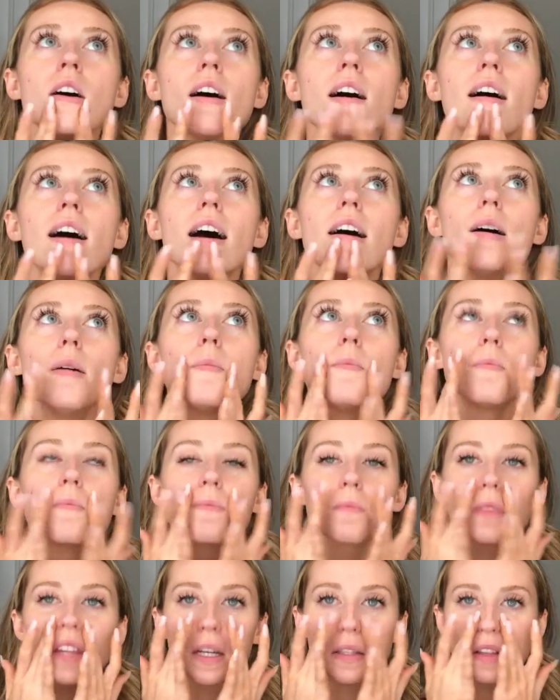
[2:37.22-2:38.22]
Um,
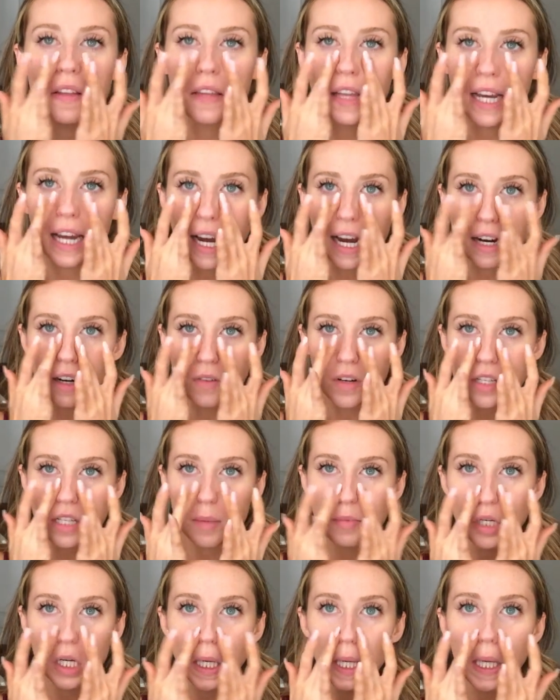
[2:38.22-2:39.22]
and then they had a
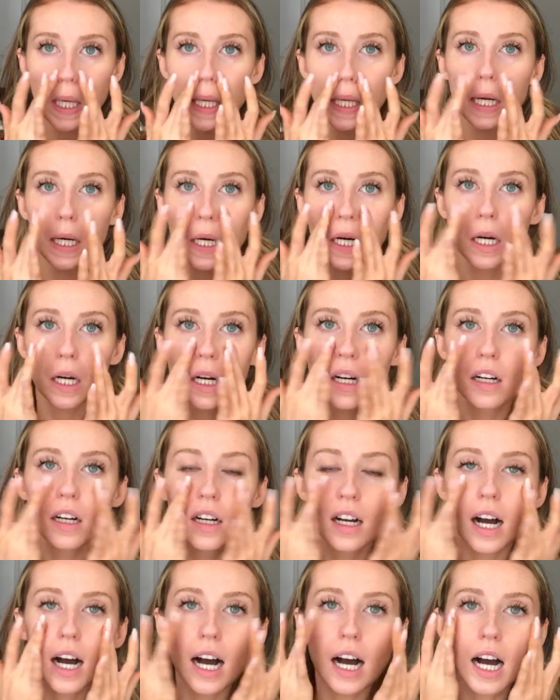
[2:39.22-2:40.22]
reception here
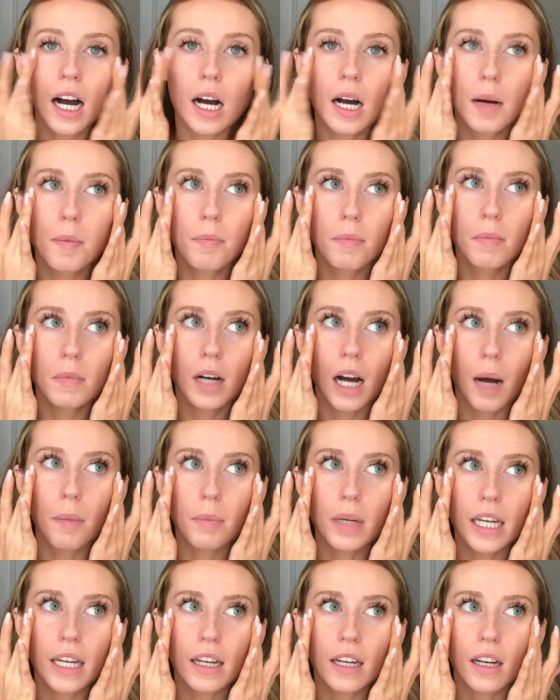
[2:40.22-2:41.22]
um,
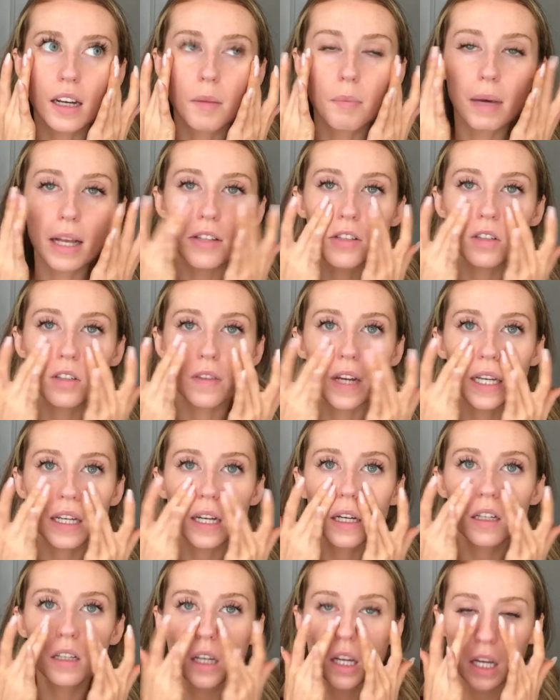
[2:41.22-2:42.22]
up in
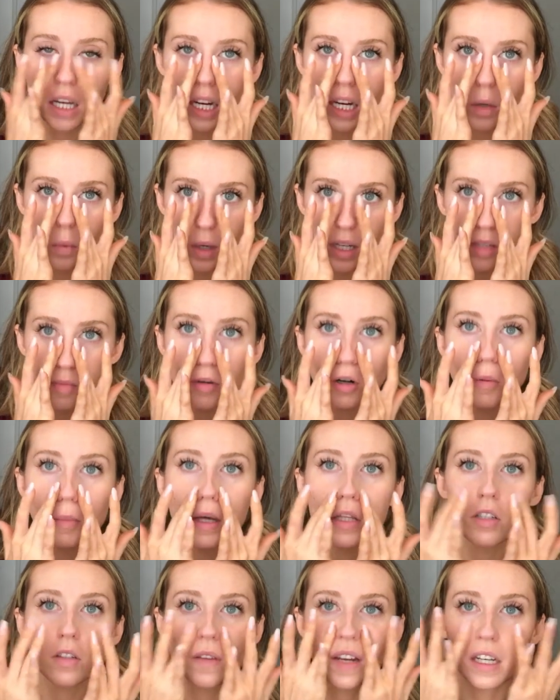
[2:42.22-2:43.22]
Pennsylvania in Wellsboro,
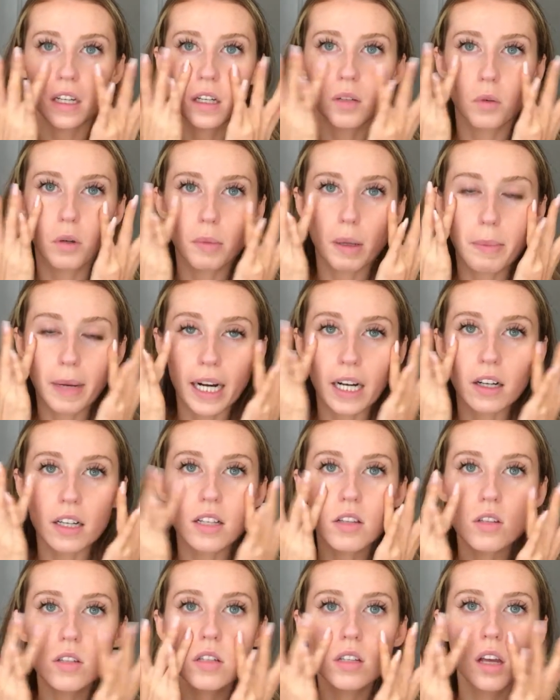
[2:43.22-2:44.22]
Pennsylvania, where my
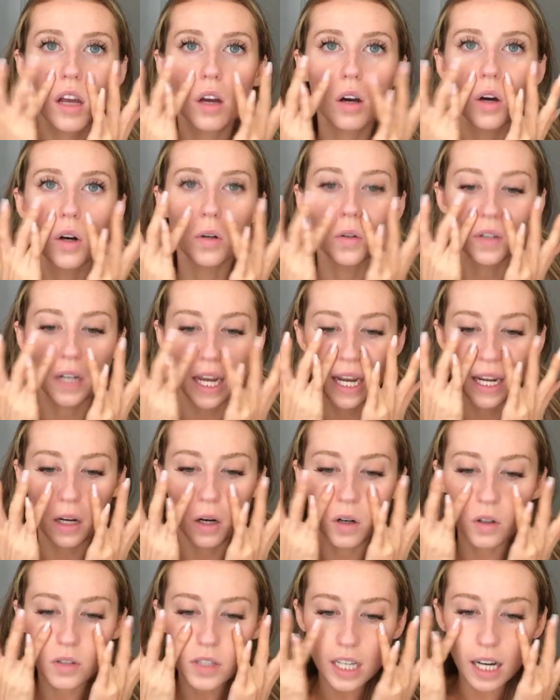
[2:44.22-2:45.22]
parents own a
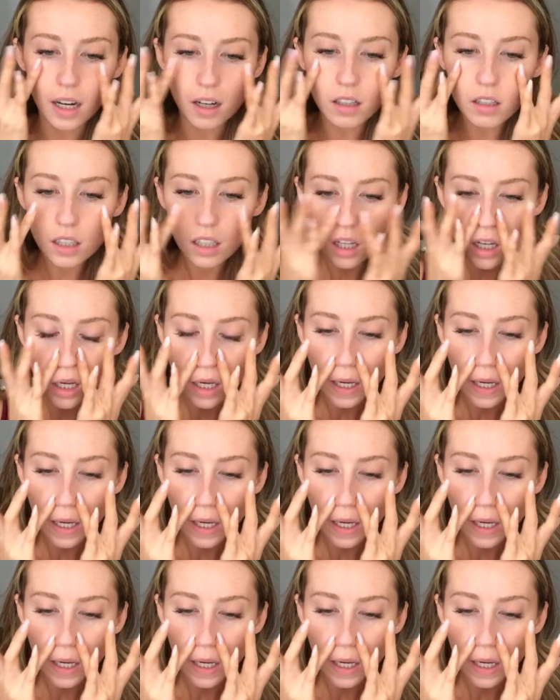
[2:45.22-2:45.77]
hotel.